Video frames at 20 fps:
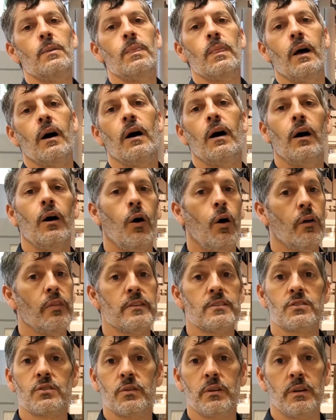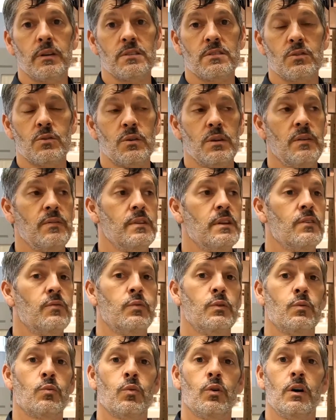on the screen. So even if
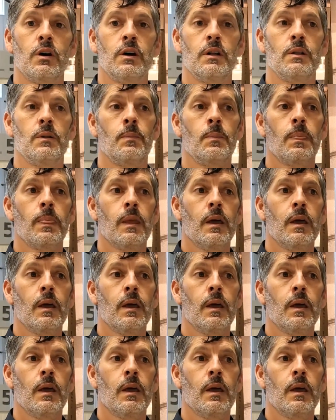we run